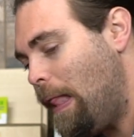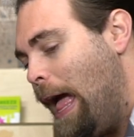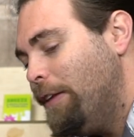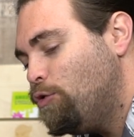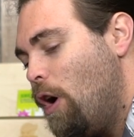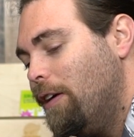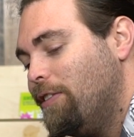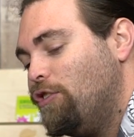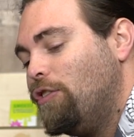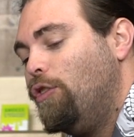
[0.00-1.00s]
I strongly
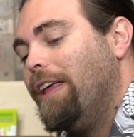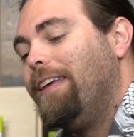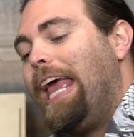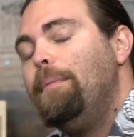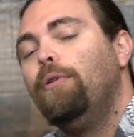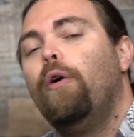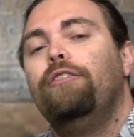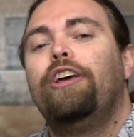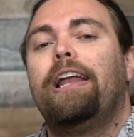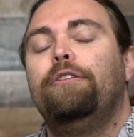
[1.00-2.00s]
suggest you get the game. Go ahead
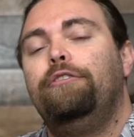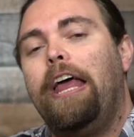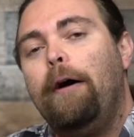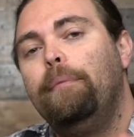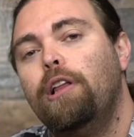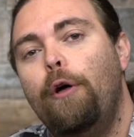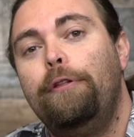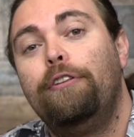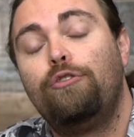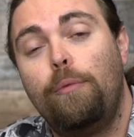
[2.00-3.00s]
and check it out down below in
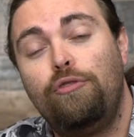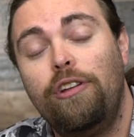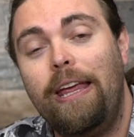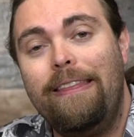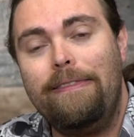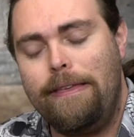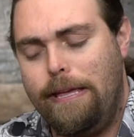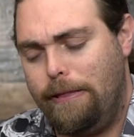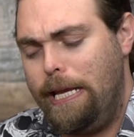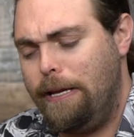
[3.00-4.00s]
the description, in
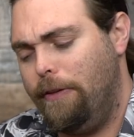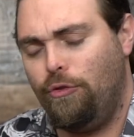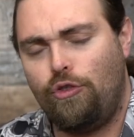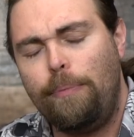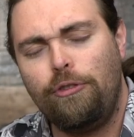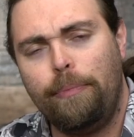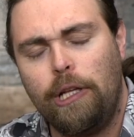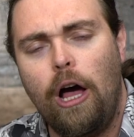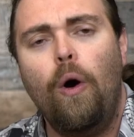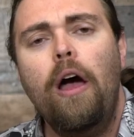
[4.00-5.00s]
the link in the description
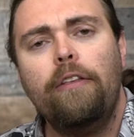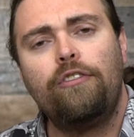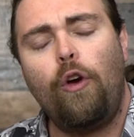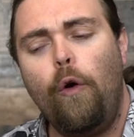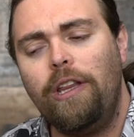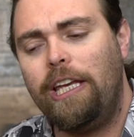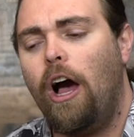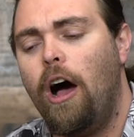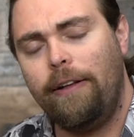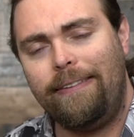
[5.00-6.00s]
below. It's currently
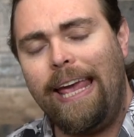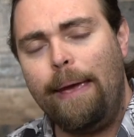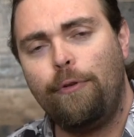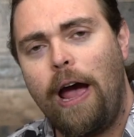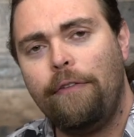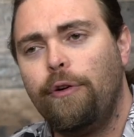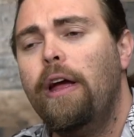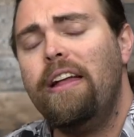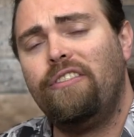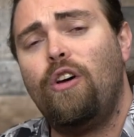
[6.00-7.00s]
on GameCrafter.
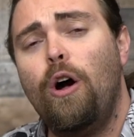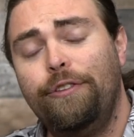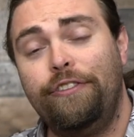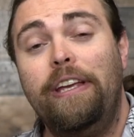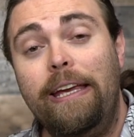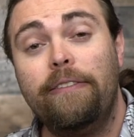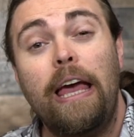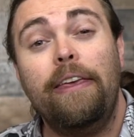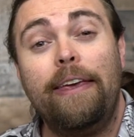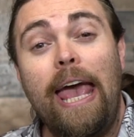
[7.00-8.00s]
It's called Sneeze.
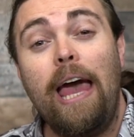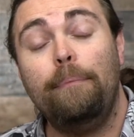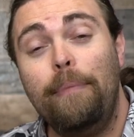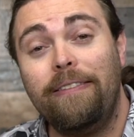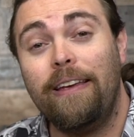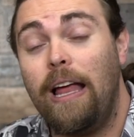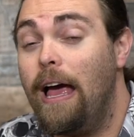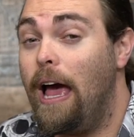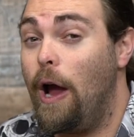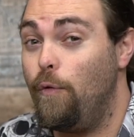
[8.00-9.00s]
You can't miss it.
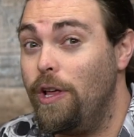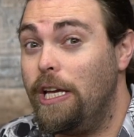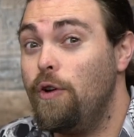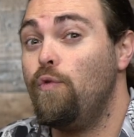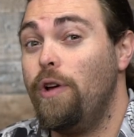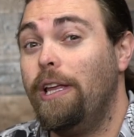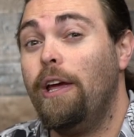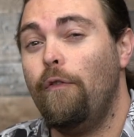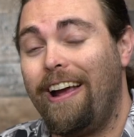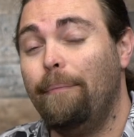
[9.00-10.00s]
I really,
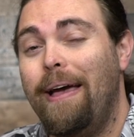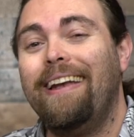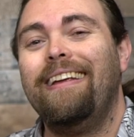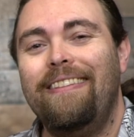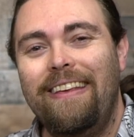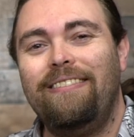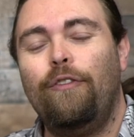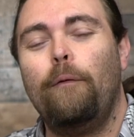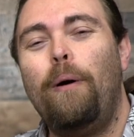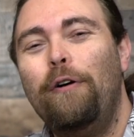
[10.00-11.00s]
really recommend this
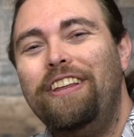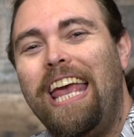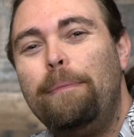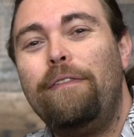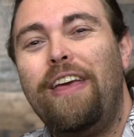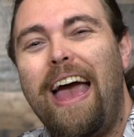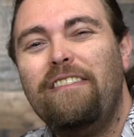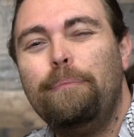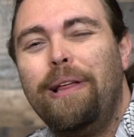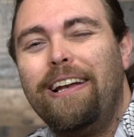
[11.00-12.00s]
for a party game. If you
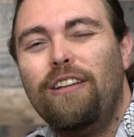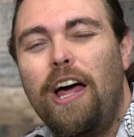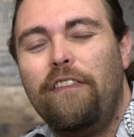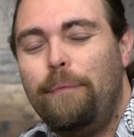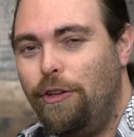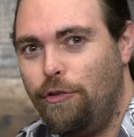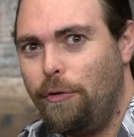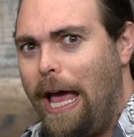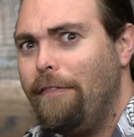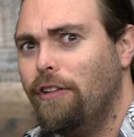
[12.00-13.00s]
haven't played a lot of them and you
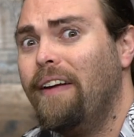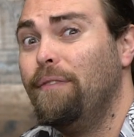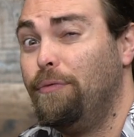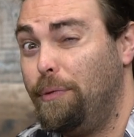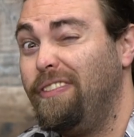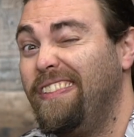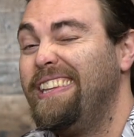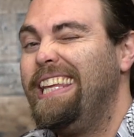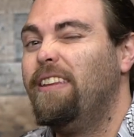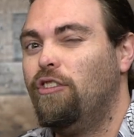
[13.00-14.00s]
don't have a lot of them
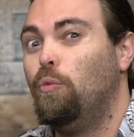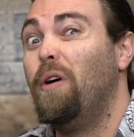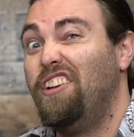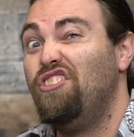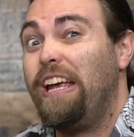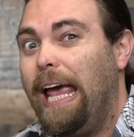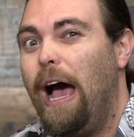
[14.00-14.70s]
specifically, this is one to check